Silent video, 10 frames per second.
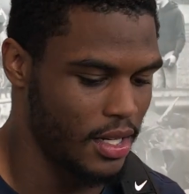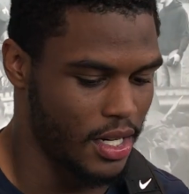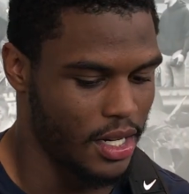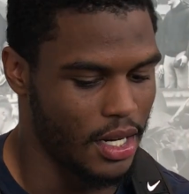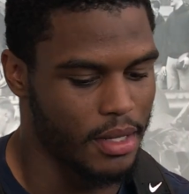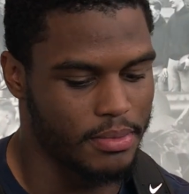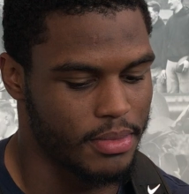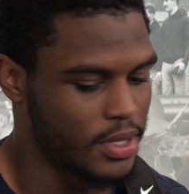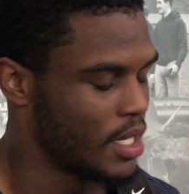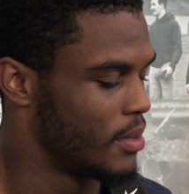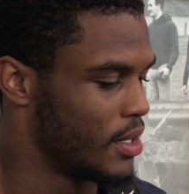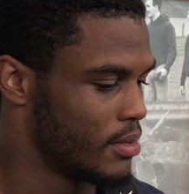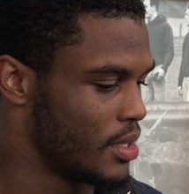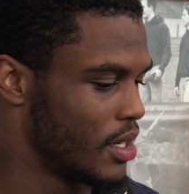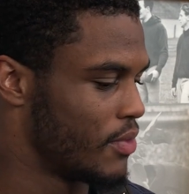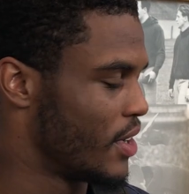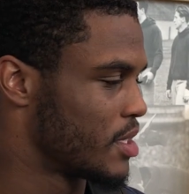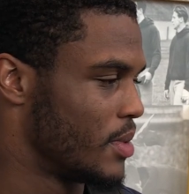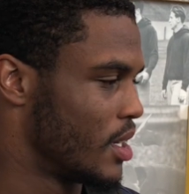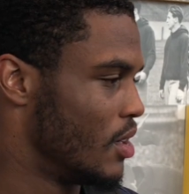uh, some of the, the
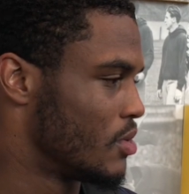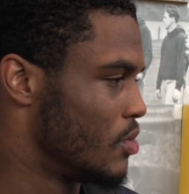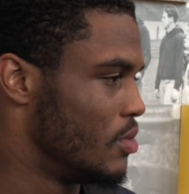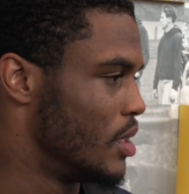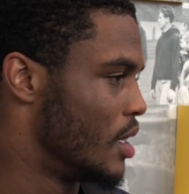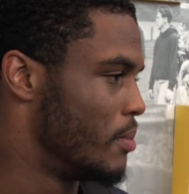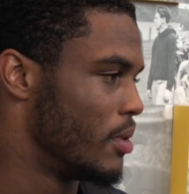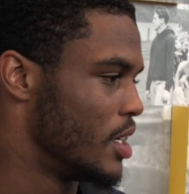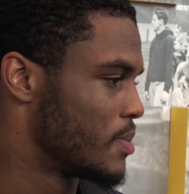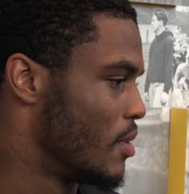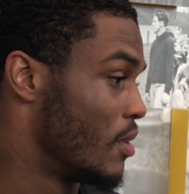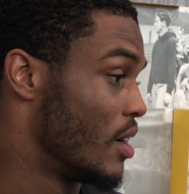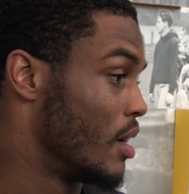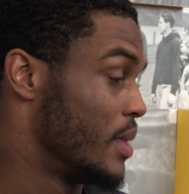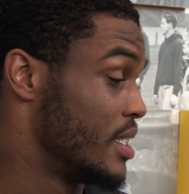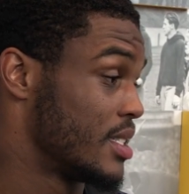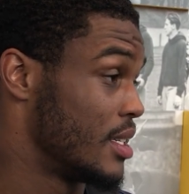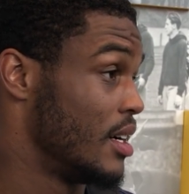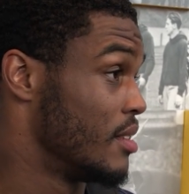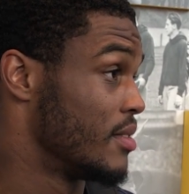freshmen that go through uh, bridge program and it's
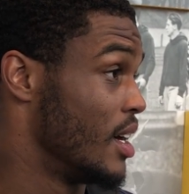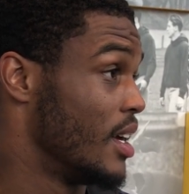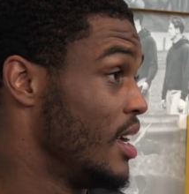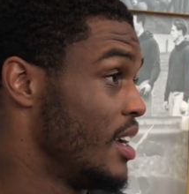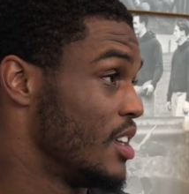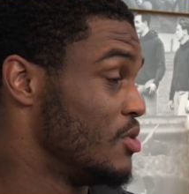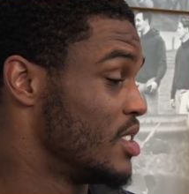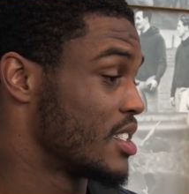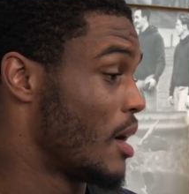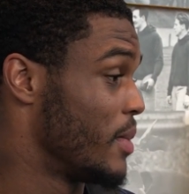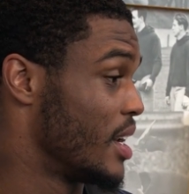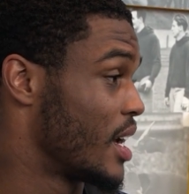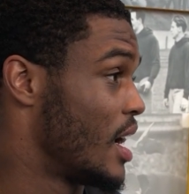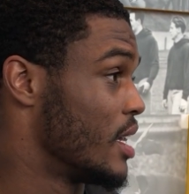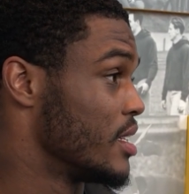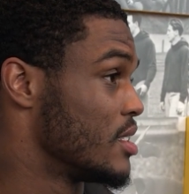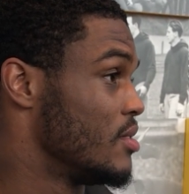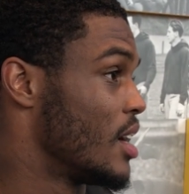tough. Like you just coming into college, you